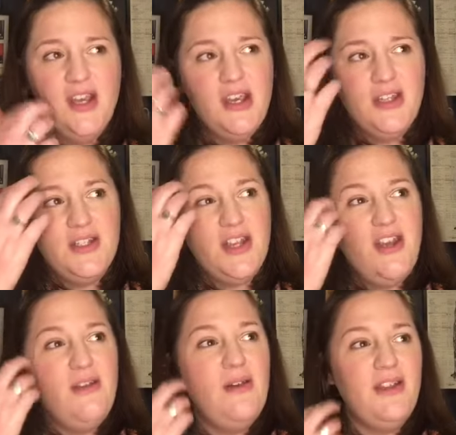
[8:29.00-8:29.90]
So
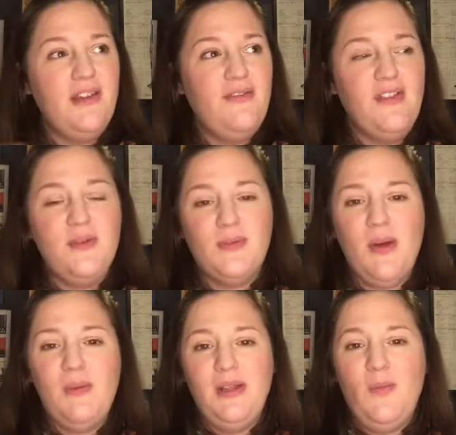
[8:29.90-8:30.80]
I, if there was
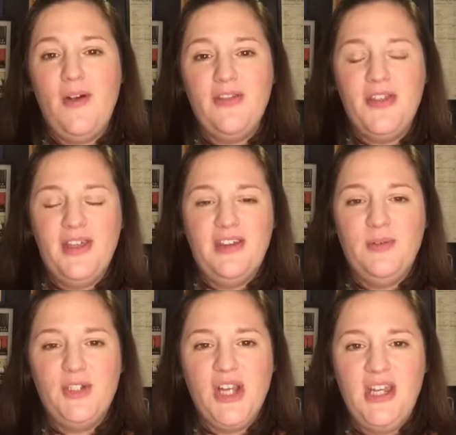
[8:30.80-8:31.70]
probably one thing that I
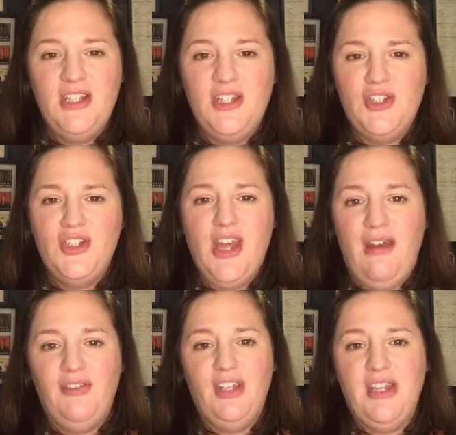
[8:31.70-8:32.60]
would change is just
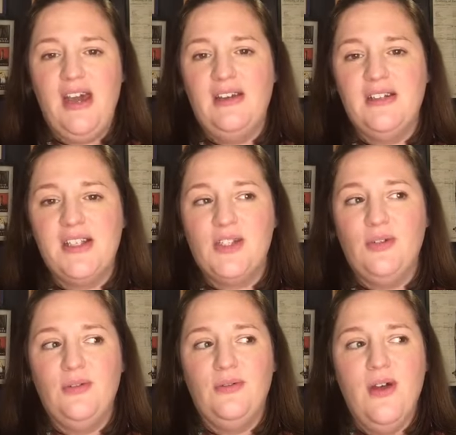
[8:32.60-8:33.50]
having that sort
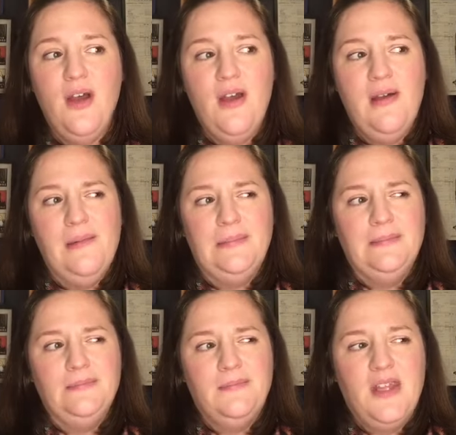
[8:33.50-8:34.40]
of
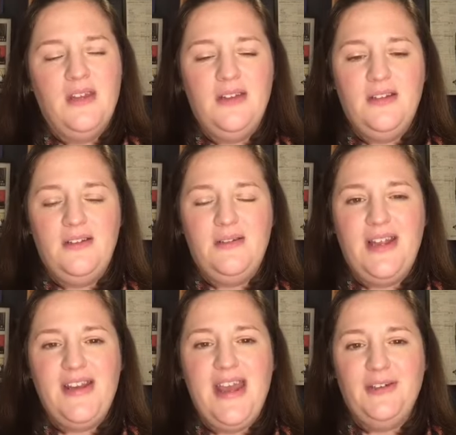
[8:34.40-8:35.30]

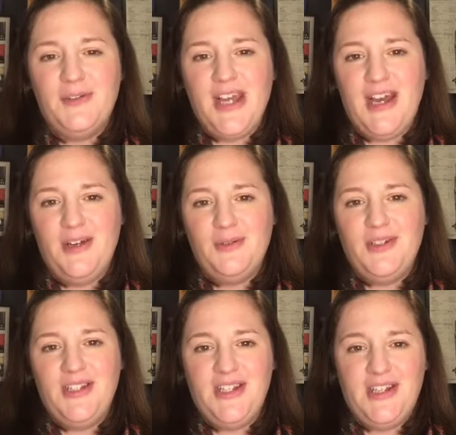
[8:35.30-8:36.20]
like nailed down
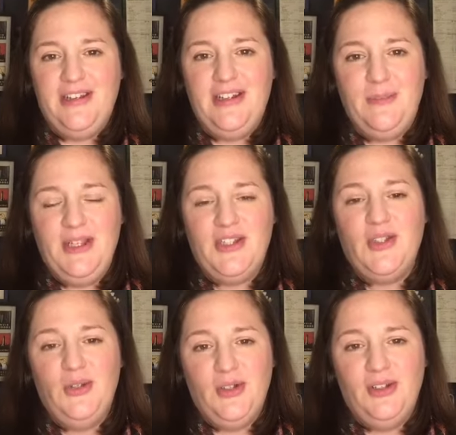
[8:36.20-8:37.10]
and decided a bit
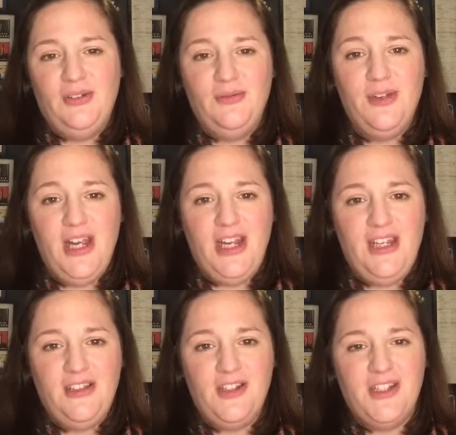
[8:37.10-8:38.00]
sooner,
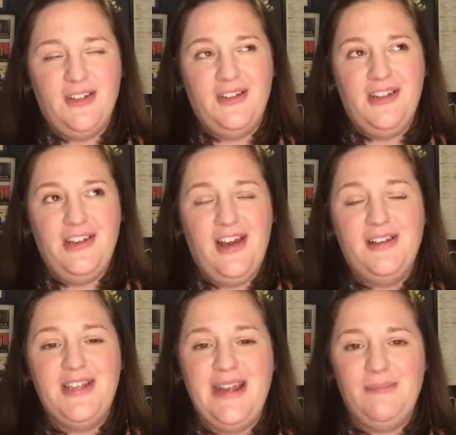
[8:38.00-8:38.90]
really, because
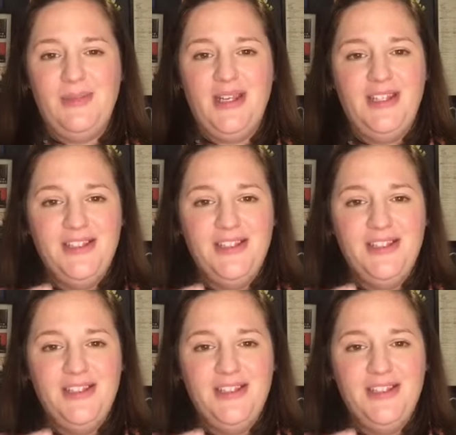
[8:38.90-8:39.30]
I'd then be